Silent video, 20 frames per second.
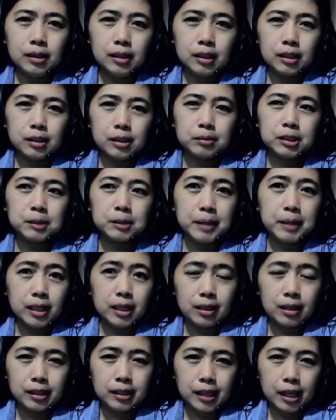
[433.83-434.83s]
speaking
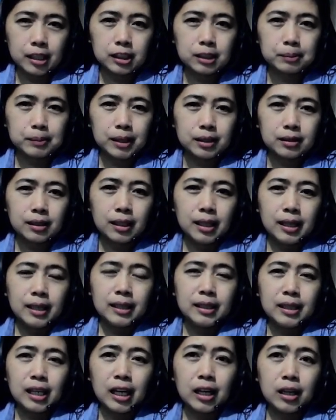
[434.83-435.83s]
engagement,
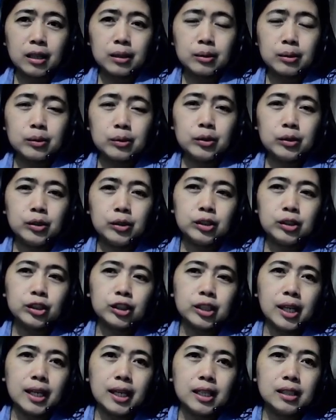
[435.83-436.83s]
now you
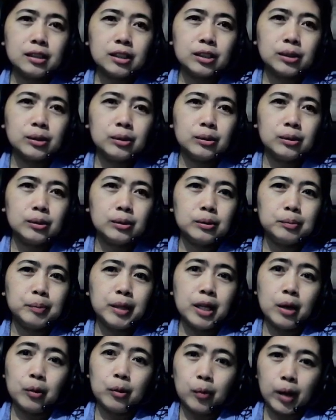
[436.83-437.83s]
try to be
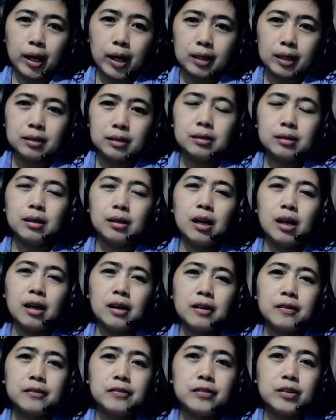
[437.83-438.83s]
aware of
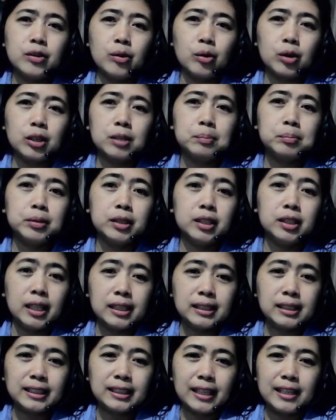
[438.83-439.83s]
your
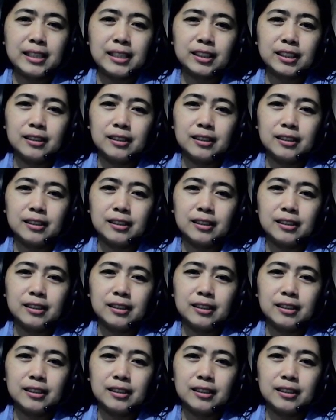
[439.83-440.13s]
pronunciation.